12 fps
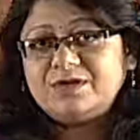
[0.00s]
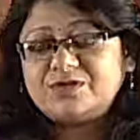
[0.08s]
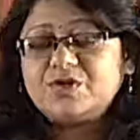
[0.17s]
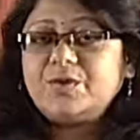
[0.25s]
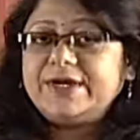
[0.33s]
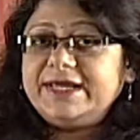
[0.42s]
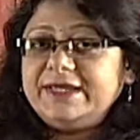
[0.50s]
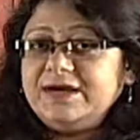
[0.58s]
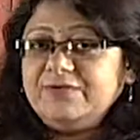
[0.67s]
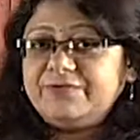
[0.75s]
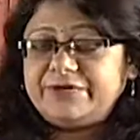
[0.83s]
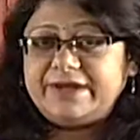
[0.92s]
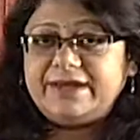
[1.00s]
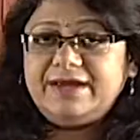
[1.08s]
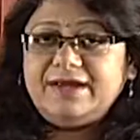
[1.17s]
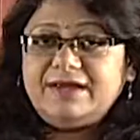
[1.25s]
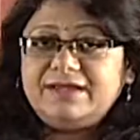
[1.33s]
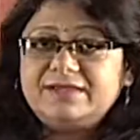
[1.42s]
So in a way,
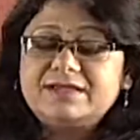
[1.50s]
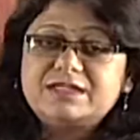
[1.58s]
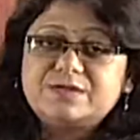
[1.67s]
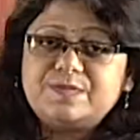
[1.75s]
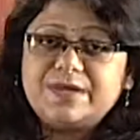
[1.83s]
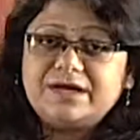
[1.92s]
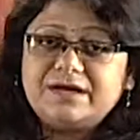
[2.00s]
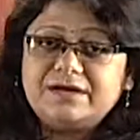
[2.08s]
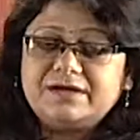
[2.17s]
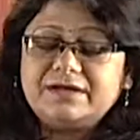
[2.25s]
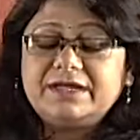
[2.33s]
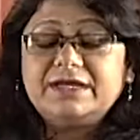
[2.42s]
the Speaker